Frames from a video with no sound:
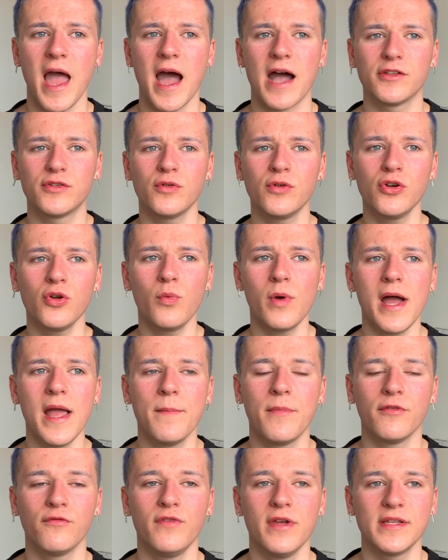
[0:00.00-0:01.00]
I don't know why,
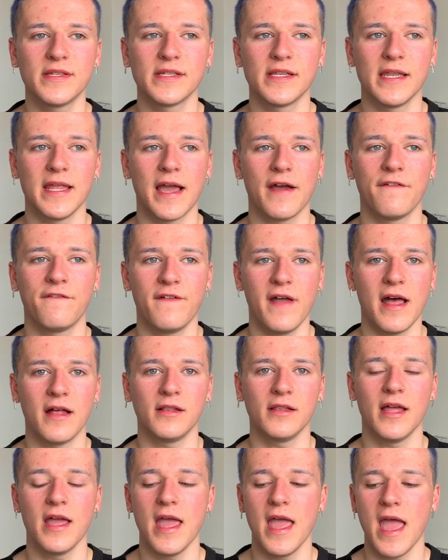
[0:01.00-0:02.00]
but recently I
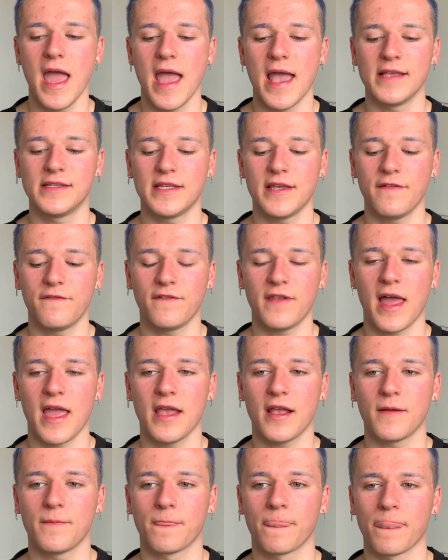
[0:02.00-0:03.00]
felt as if
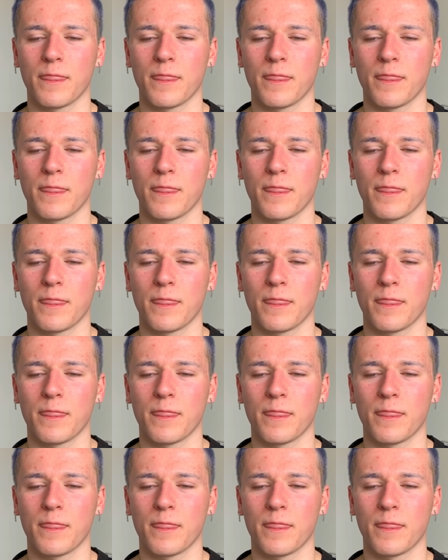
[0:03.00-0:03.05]
like,